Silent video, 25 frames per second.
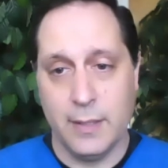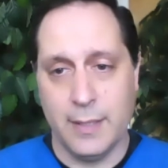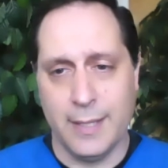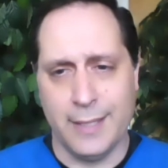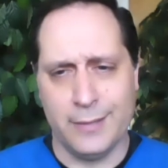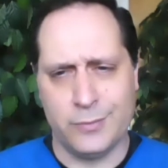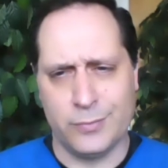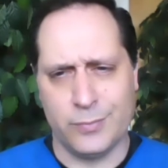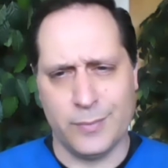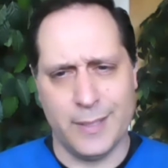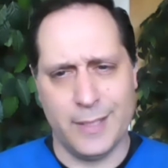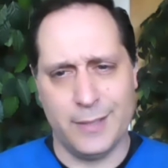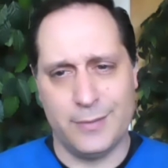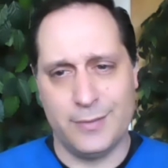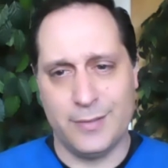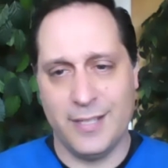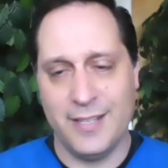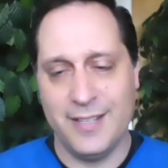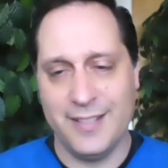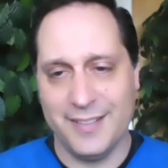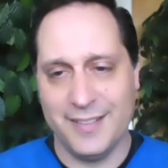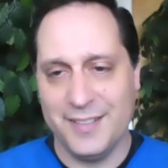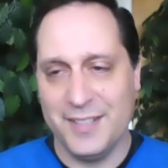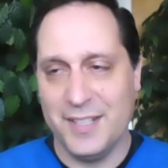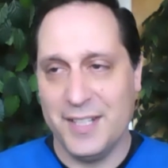it's it's
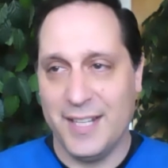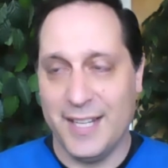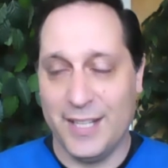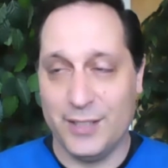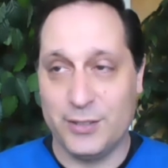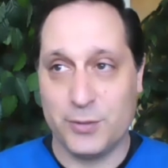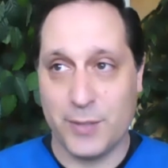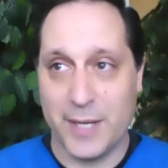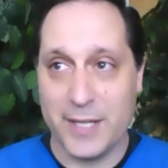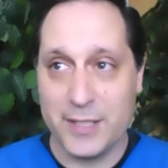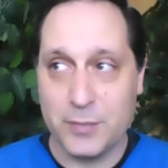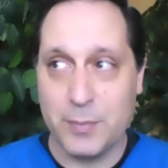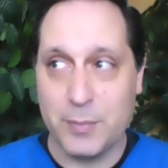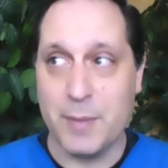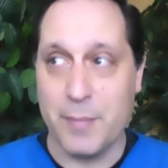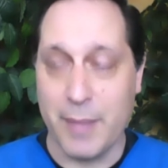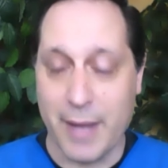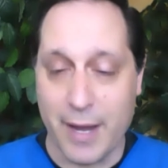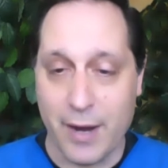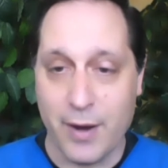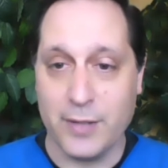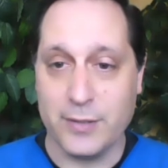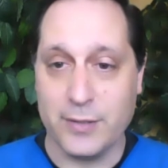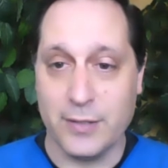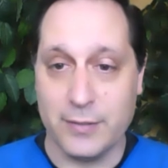it's great to be
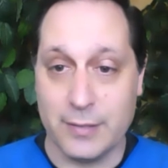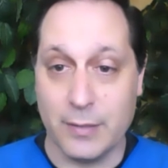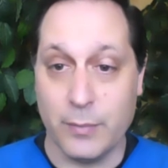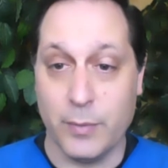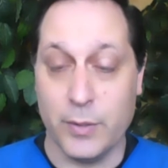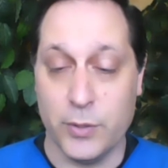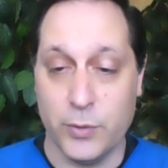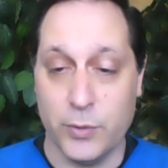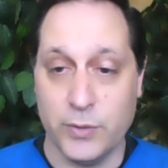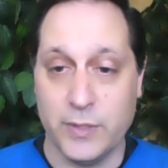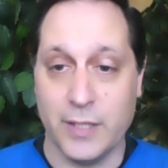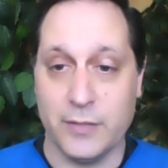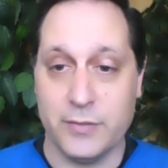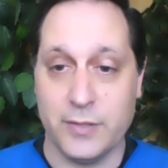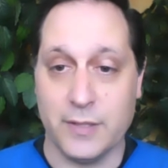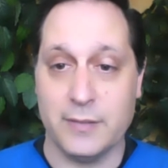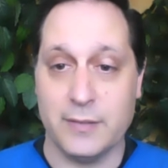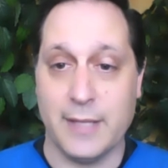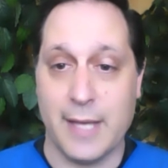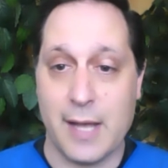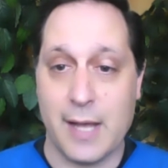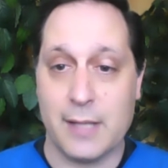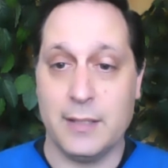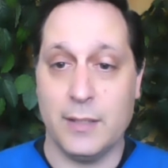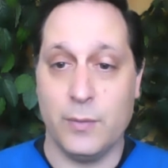married to someone who does
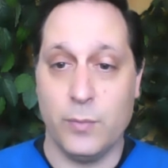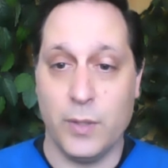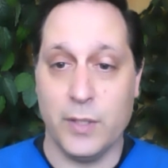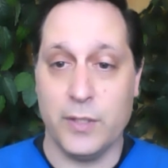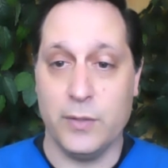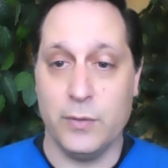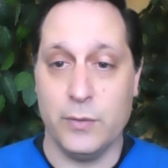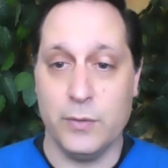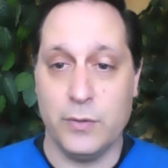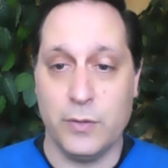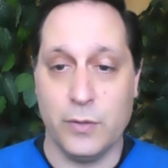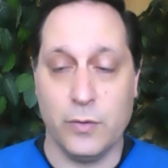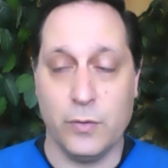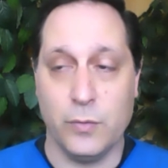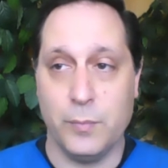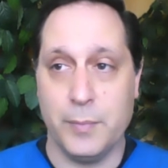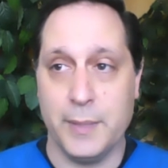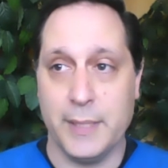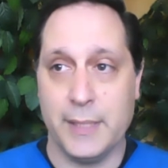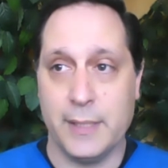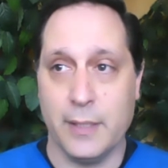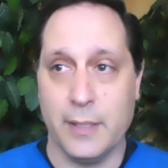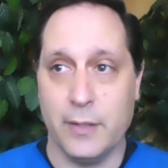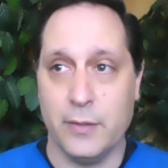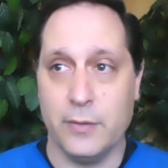exactly what you do,
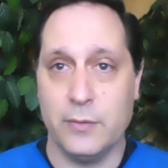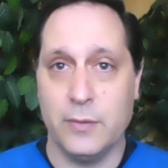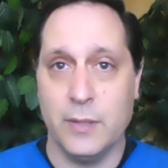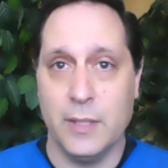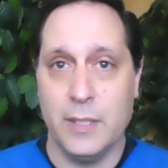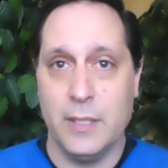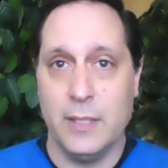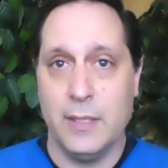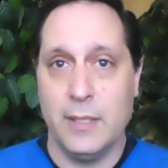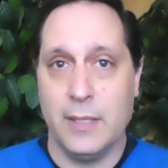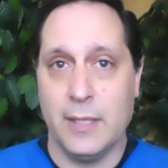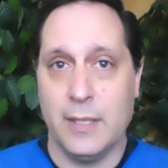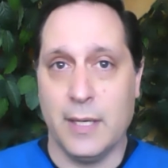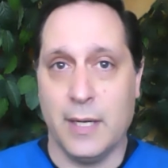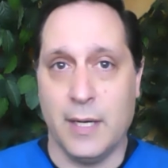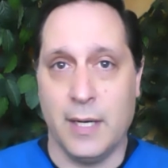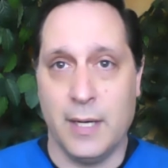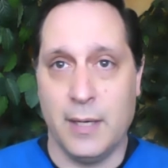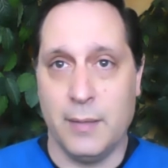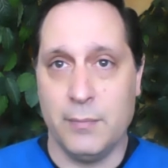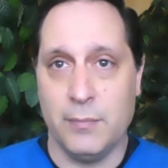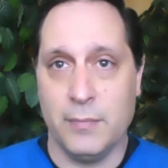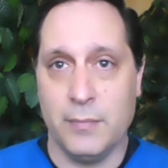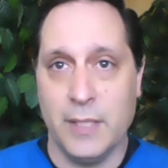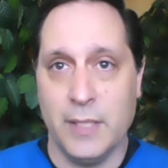because
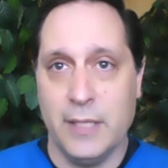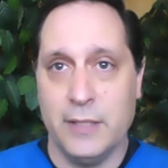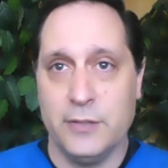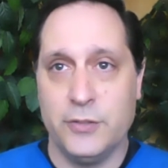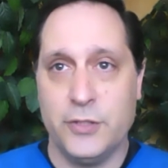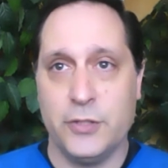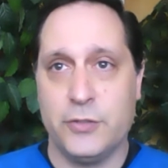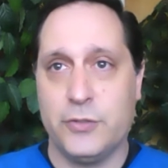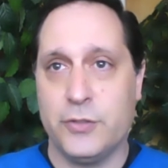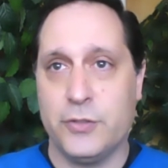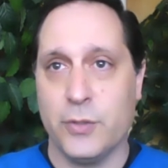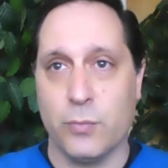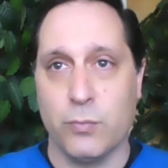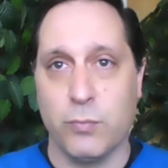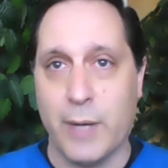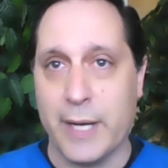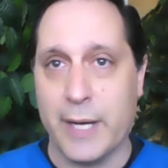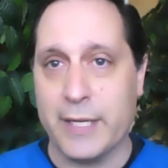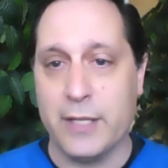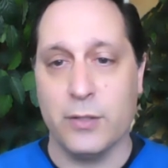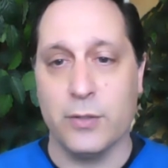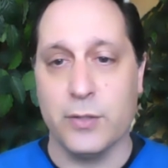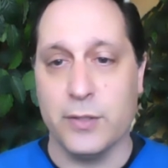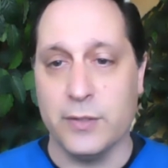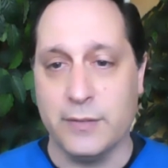Um, just your
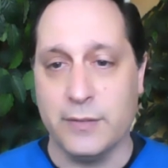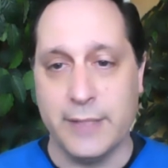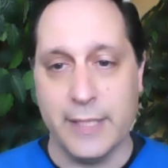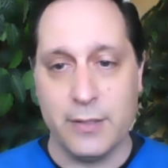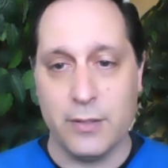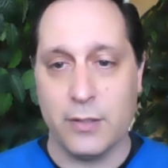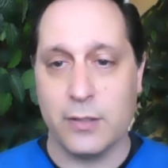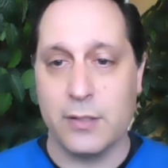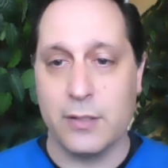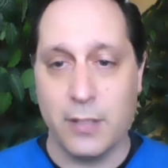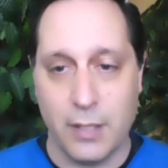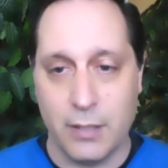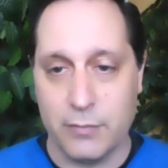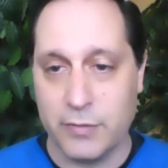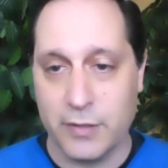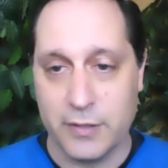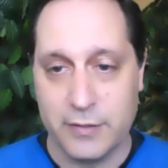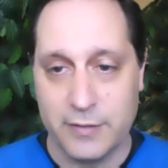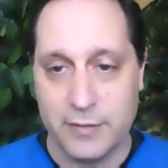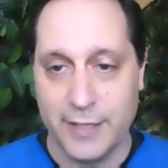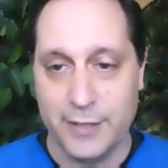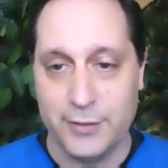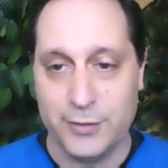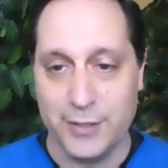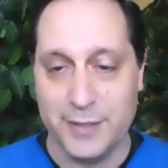regular dinner
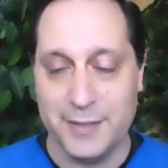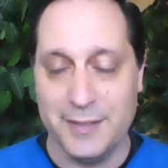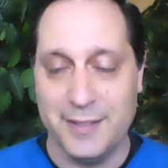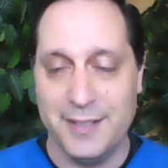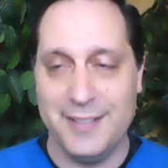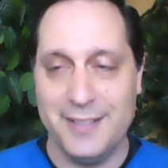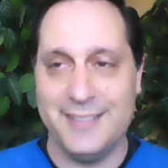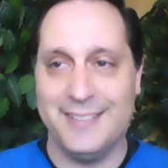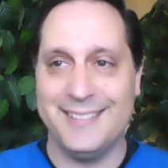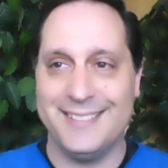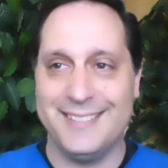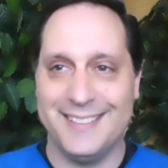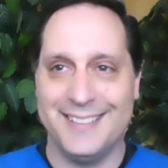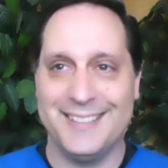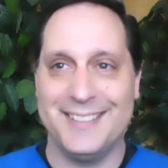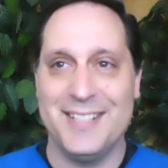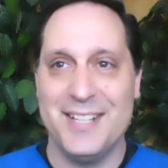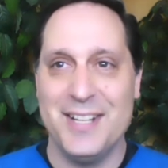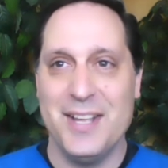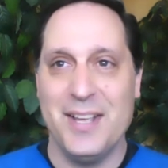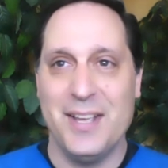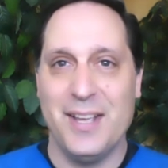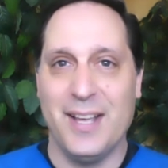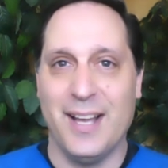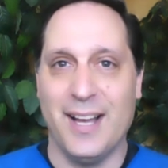conversation
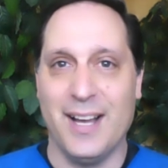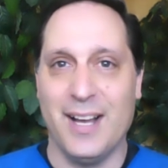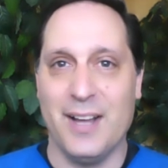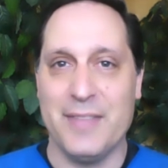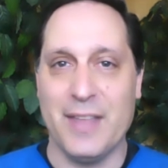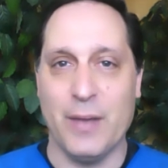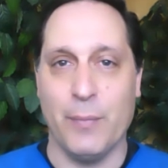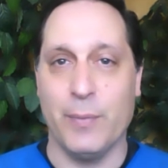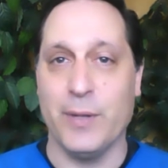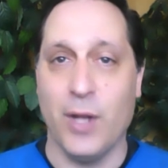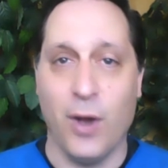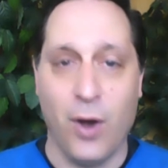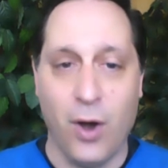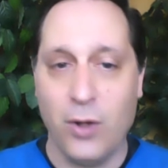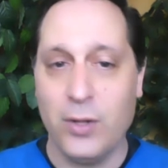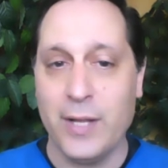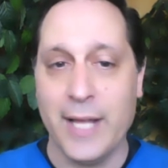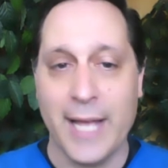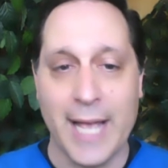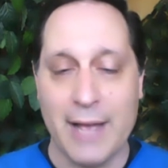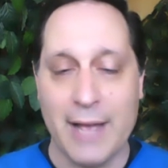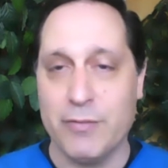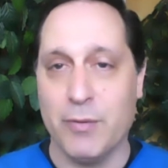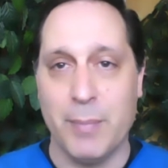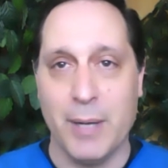uh, that we all
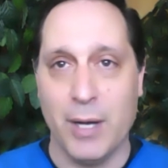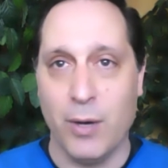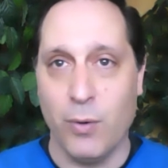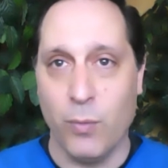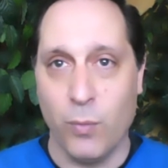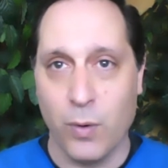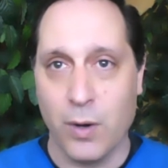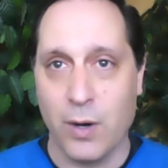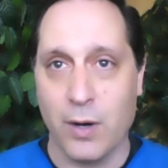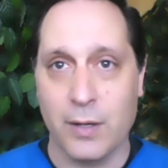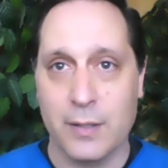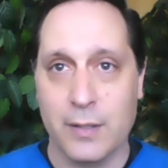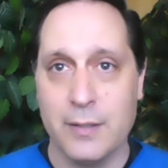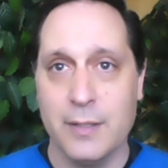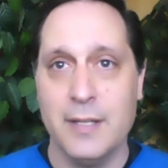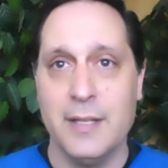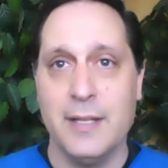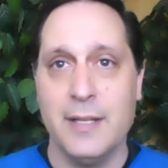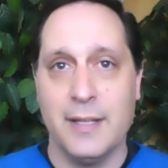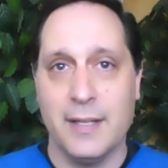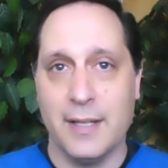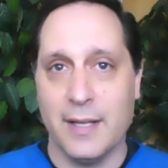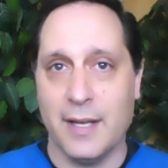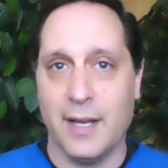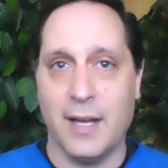have about work,
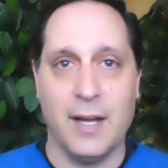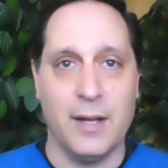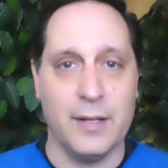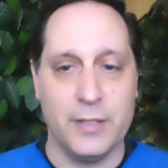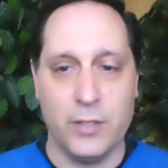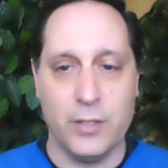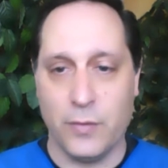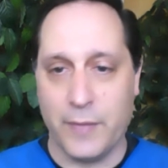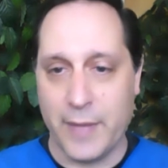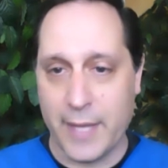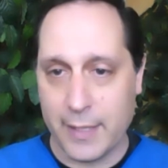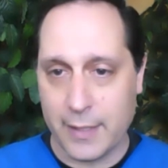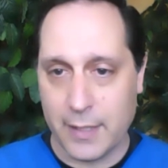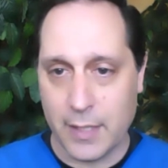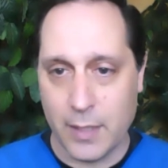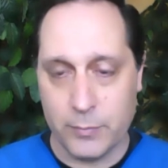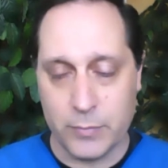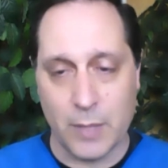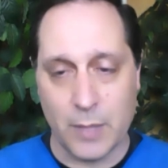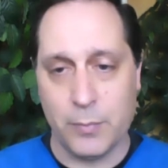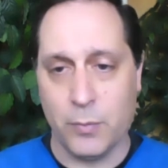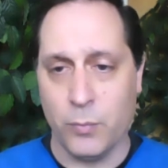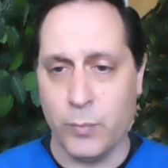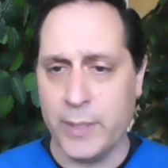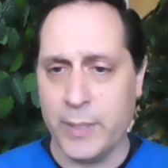uh, you know, that comes
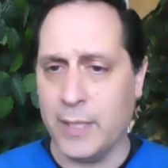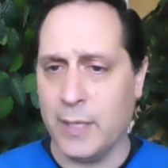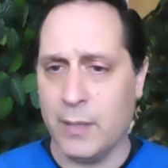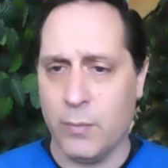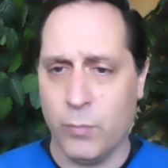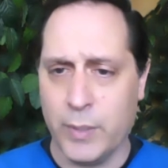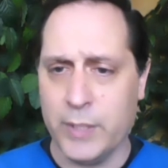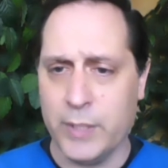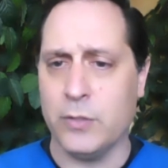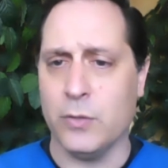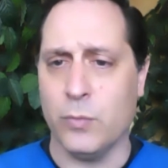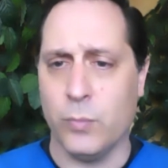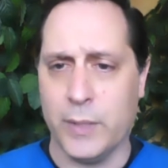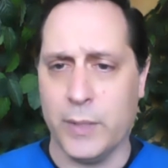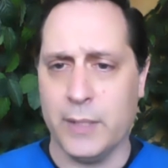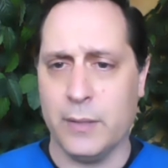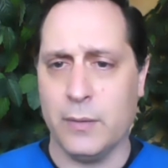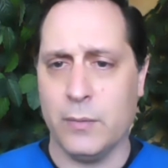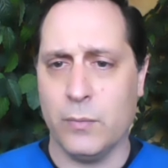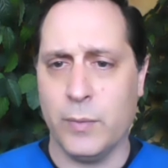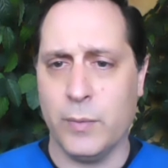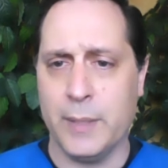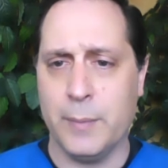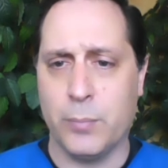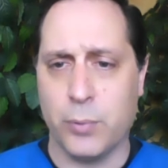up, and we, and we do, we,
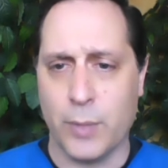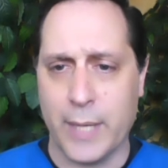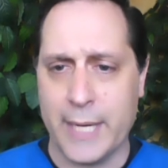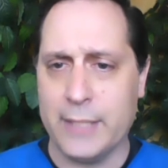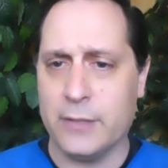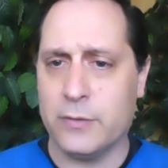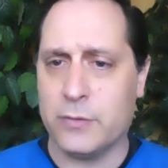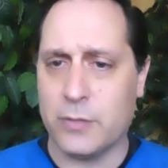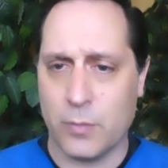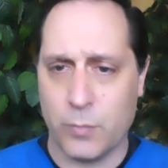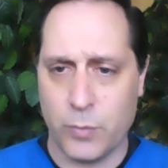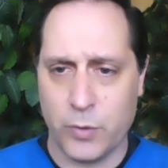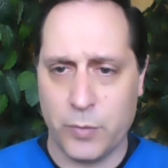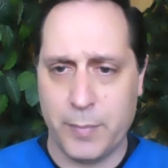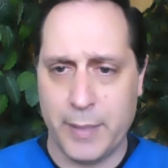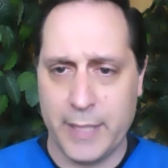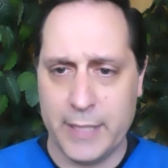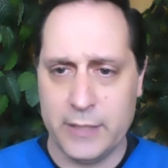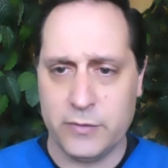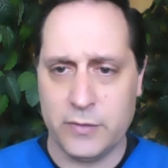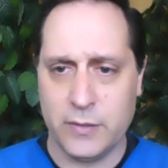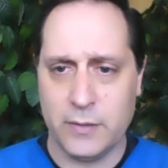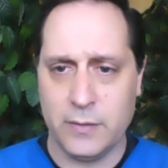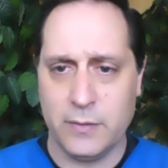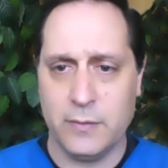we brainstorm with
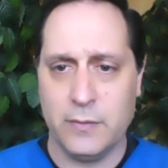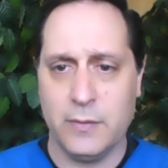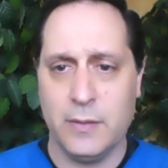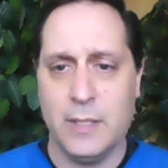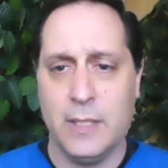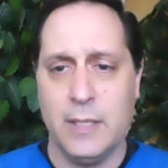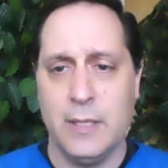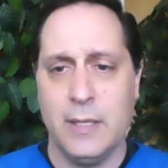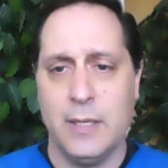patients.